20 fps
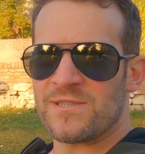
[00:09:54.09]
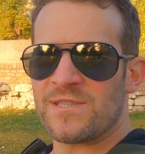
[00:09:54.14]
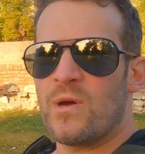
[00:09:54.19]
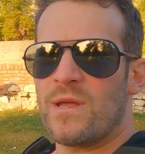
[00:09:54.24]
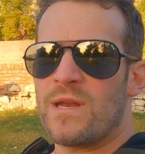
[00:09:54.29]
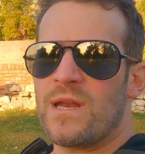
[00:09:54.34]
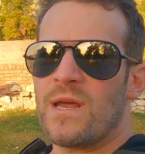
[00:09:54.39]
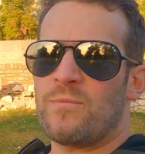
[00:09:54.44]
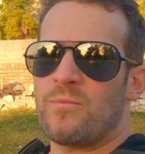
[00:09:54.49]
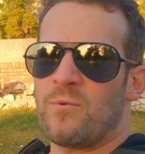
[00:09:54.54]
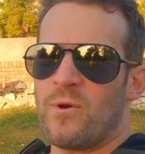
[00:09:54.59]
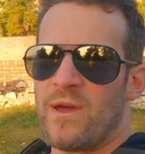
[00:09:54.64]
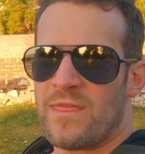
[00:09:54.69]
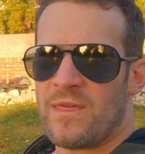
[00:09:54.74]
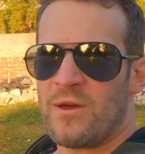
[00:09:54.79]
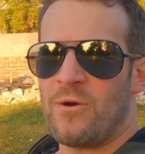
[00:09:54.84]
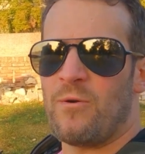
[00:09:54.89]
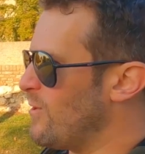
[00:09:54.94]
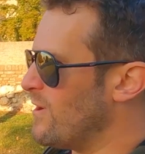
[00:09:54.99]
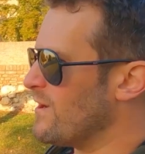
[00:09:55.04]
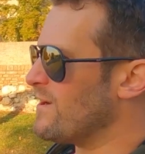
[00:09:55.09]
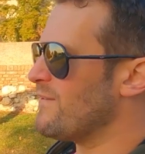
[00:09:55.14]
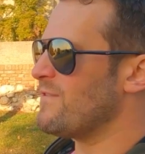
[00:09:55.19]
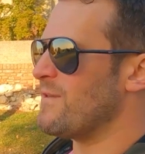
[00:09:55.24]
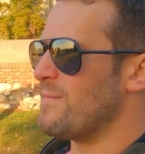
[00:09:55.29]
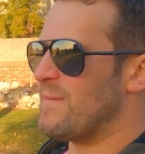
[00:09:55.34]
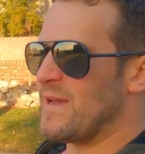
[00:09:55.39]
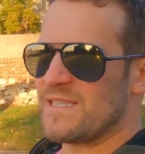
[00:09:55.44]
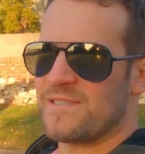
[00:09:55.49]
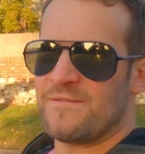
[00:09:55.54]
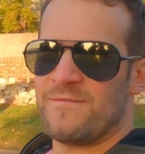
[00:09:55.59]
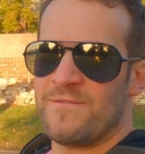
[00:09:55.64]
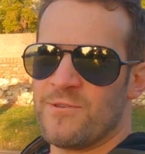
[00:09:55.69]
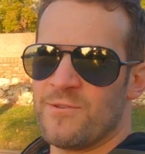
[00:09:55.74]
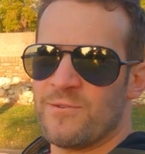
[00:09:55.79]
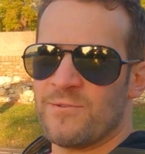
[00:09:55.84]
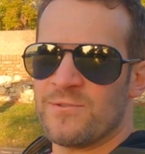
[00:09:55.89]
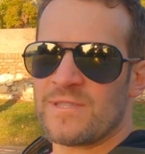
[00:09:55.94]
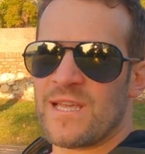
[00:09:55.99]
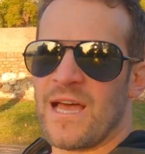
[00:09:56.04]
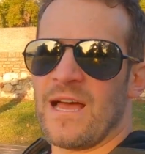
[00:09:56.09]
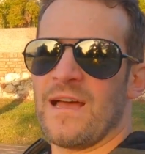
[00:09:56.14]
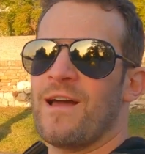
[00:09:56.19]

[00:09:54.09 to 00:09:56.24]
You end up with one of the best views,